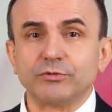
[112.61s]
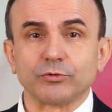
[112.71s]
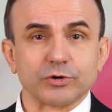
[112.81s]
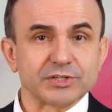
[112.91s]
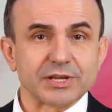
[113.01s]

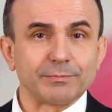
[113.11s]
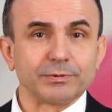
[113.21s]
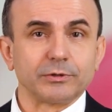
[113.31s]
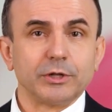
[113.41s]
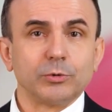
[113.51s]
for
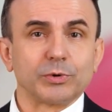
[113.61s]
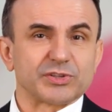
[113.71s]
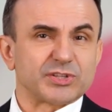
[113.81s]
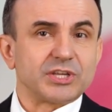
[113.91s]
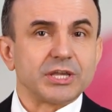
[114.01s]
example,
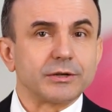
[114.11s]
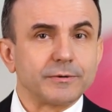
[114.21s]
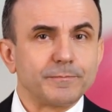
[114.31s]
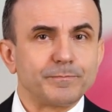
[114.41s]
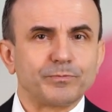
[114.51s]
with
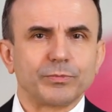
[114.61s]
skin,